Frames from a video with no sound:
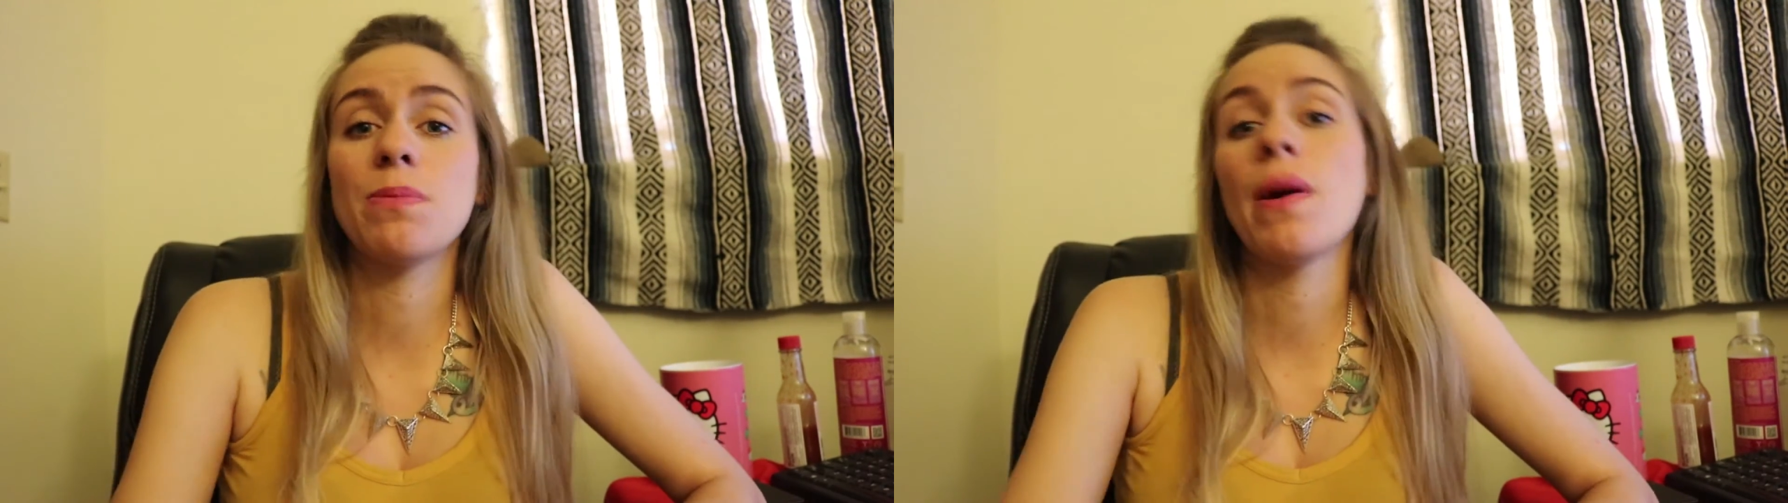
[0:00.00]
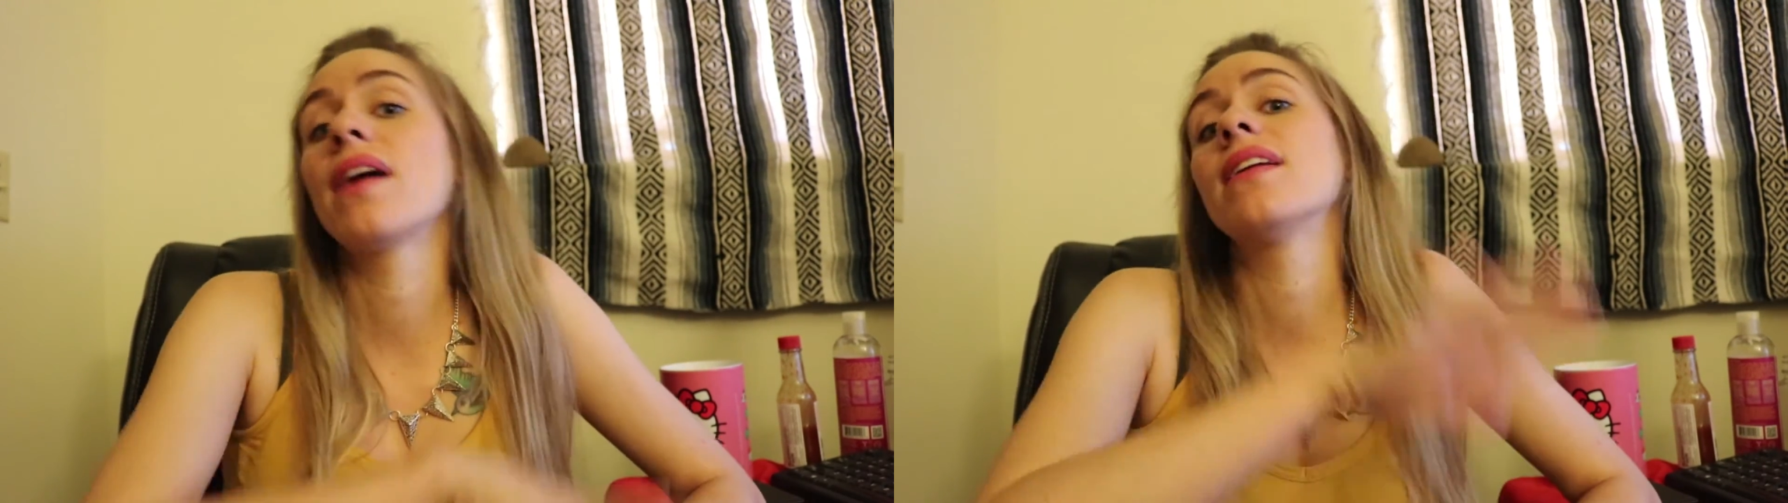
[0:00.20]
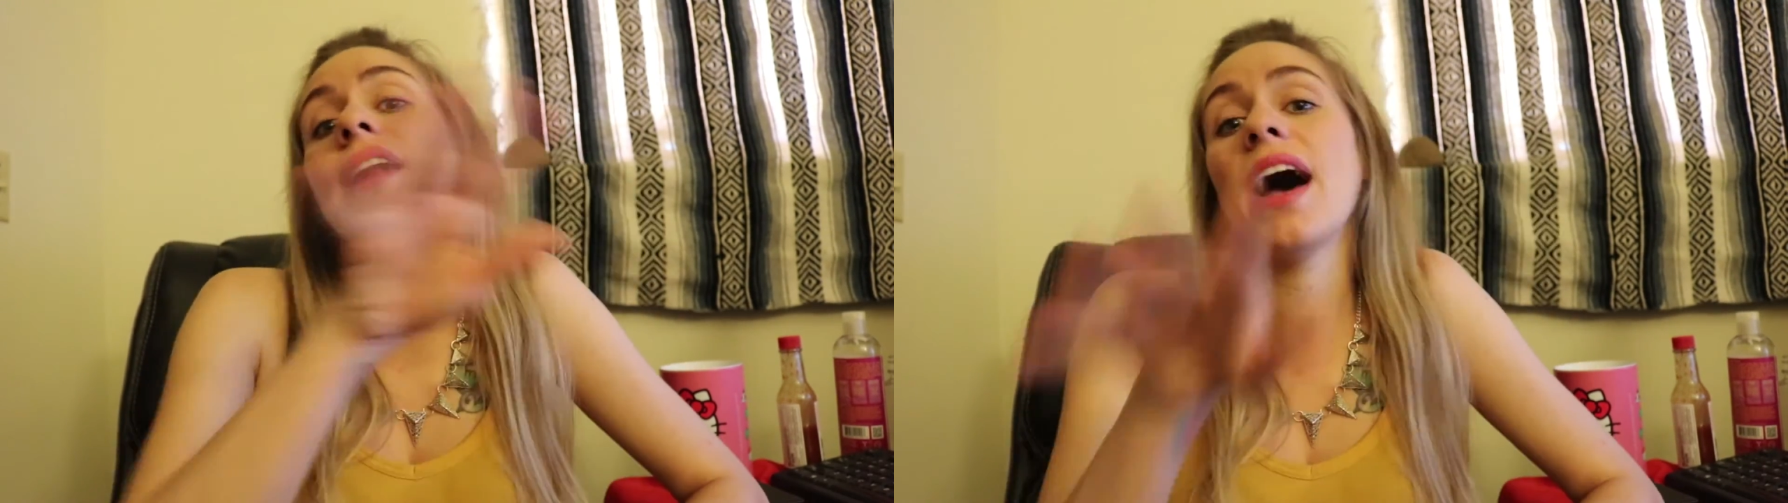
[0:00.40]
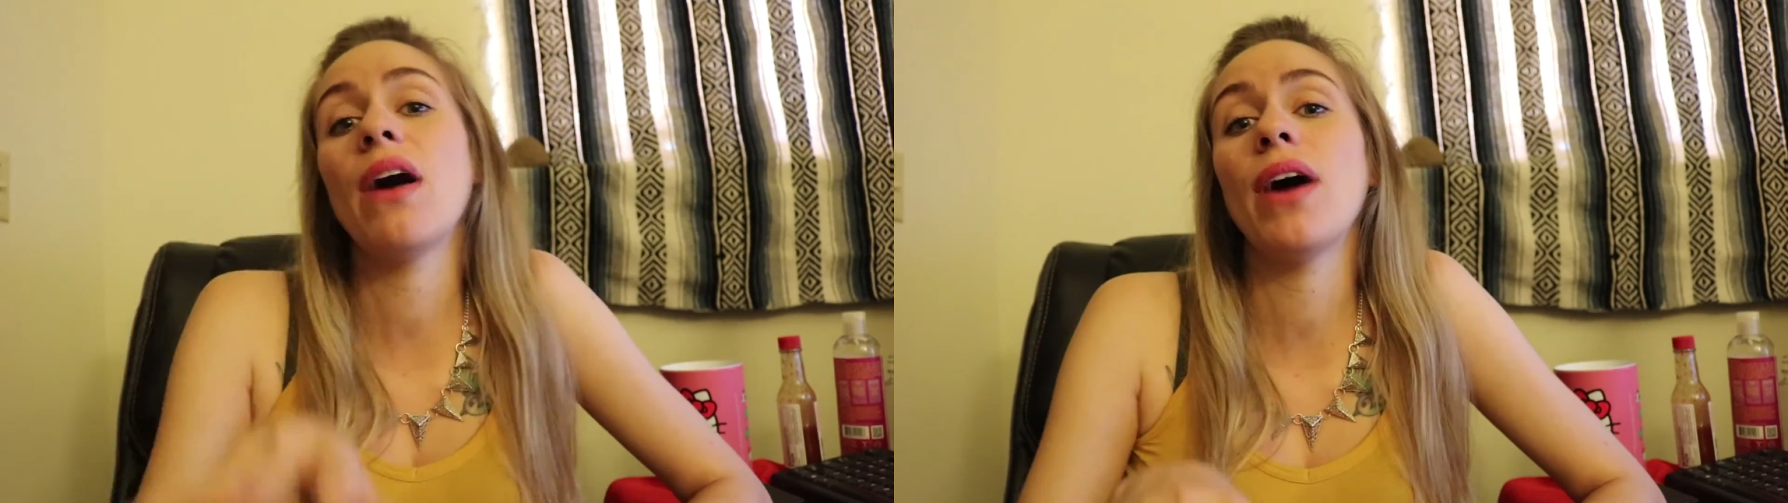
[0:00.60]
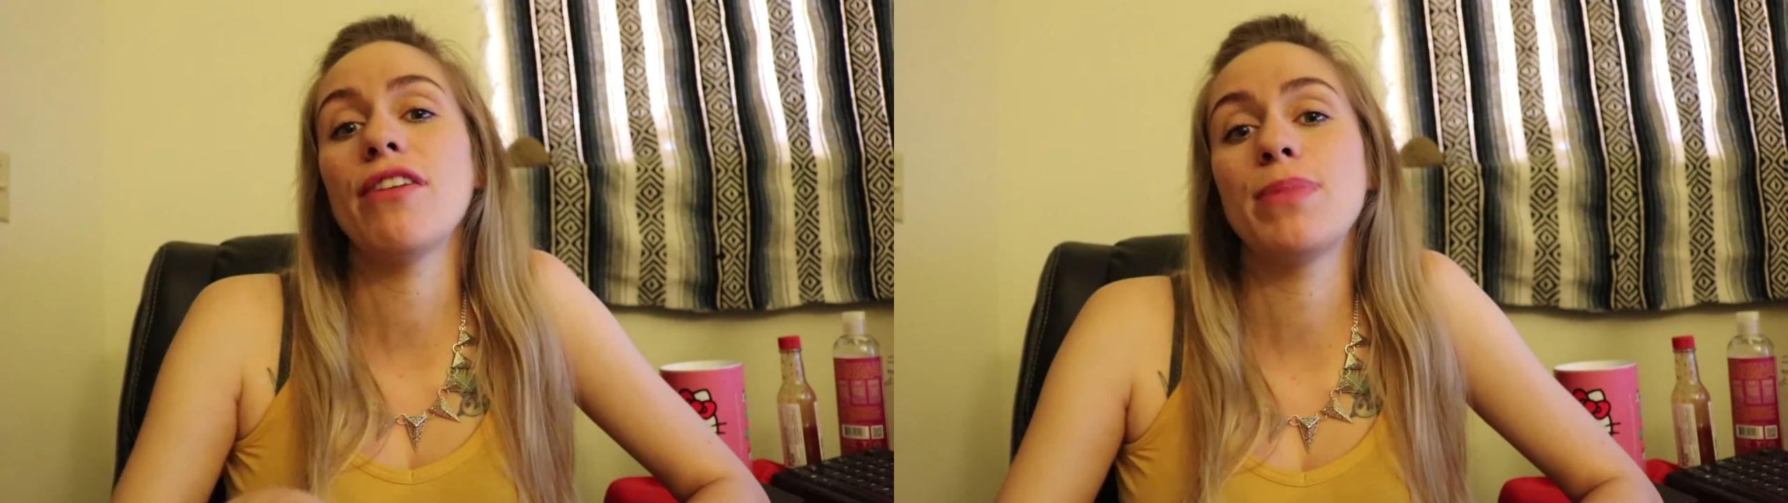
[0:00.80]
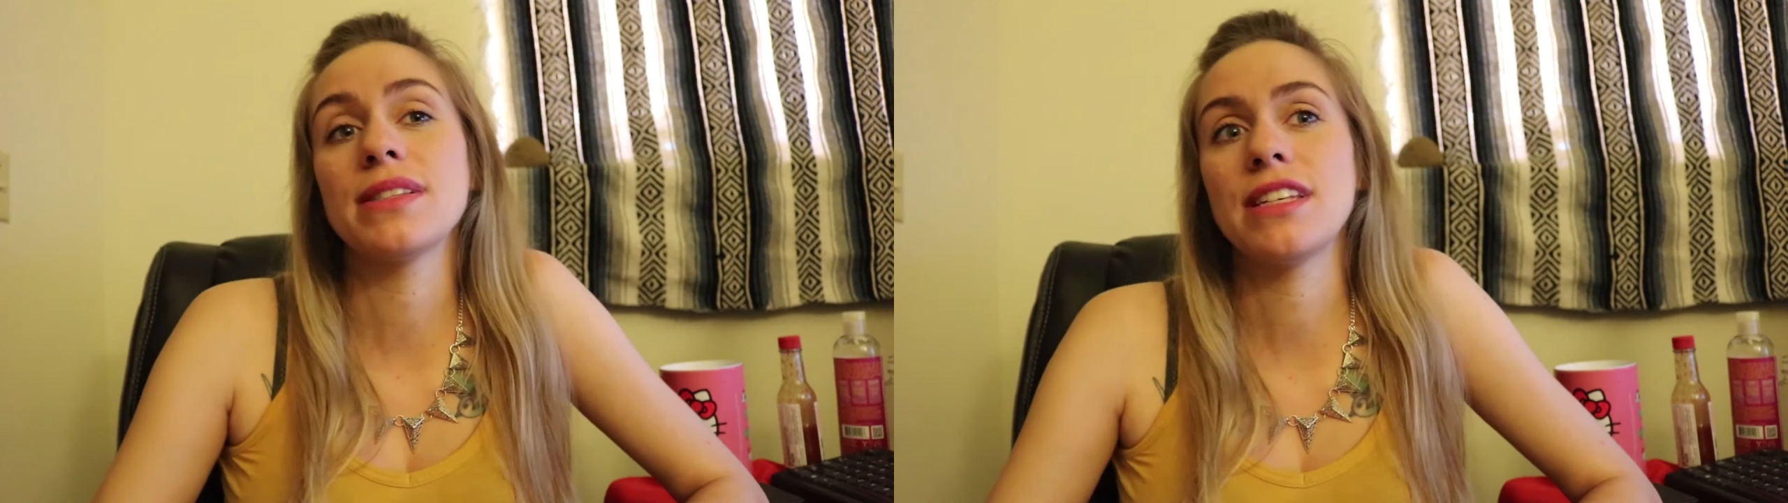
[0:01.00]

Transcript: but now I've been